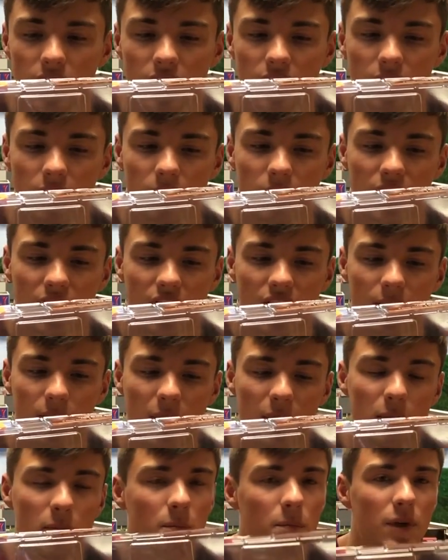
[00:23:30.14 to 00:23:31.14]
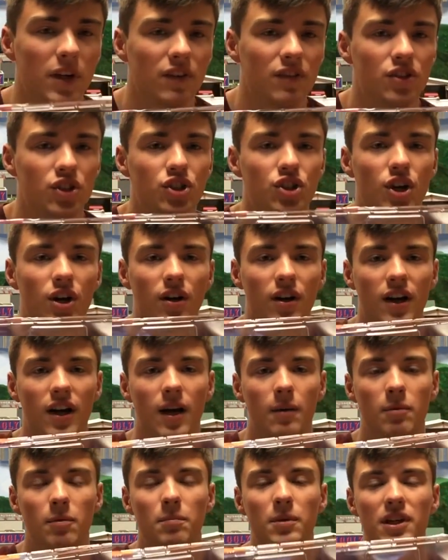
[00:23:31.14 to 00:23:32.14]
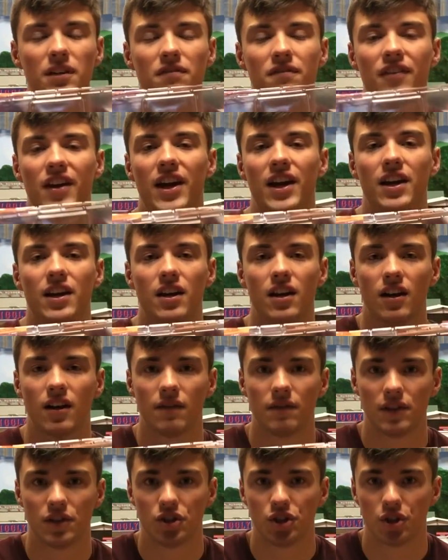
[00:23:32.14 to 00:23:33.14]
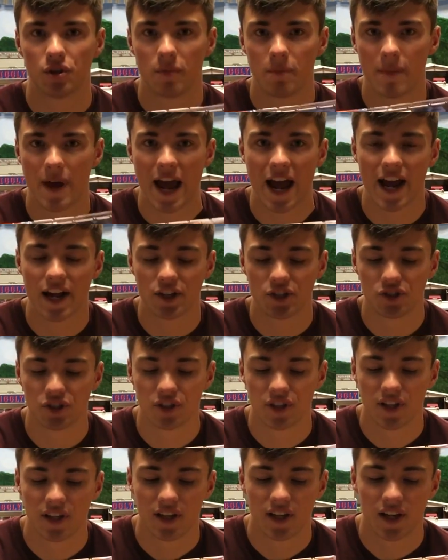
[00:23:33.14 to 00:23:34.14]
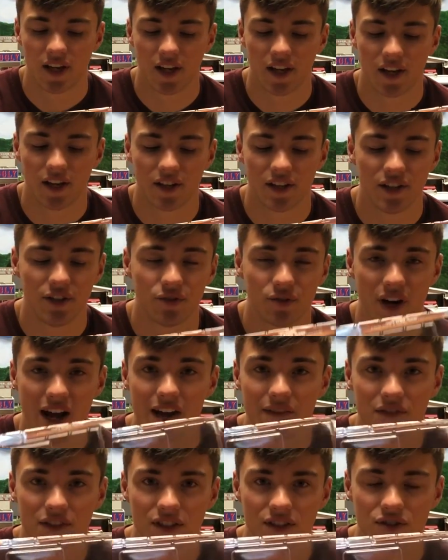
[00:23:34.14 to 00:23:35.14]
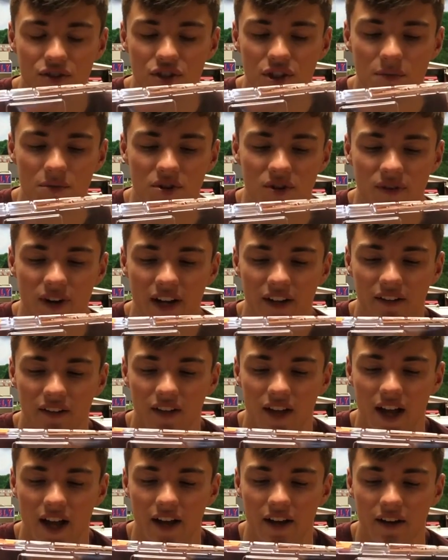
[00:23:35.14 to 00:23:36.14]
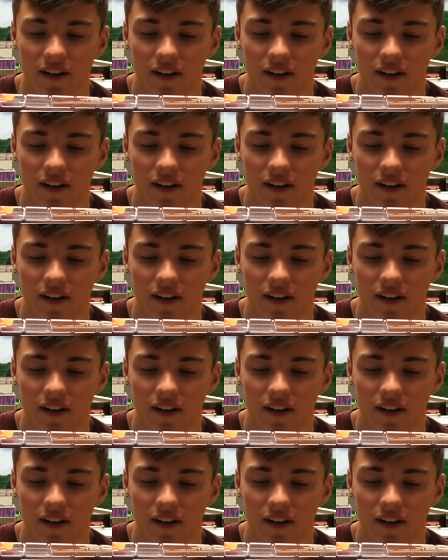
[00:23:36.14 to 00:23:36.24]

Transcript: But I'm a big fan of the show MASH, and they drive these Jeeps around a lot.